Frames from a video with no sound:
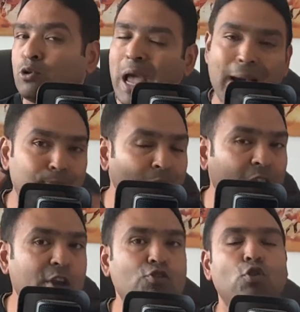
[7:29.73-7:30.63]
So
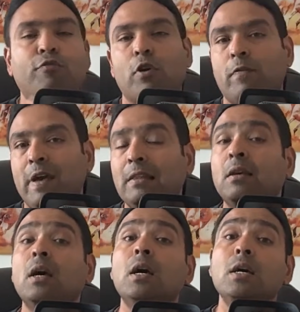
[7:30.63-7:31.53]
amplification of your wealth.
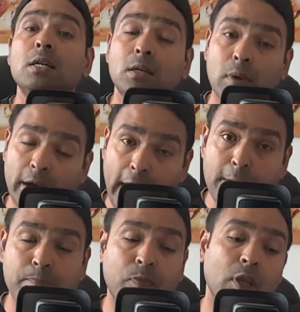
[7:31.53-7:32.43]
Again,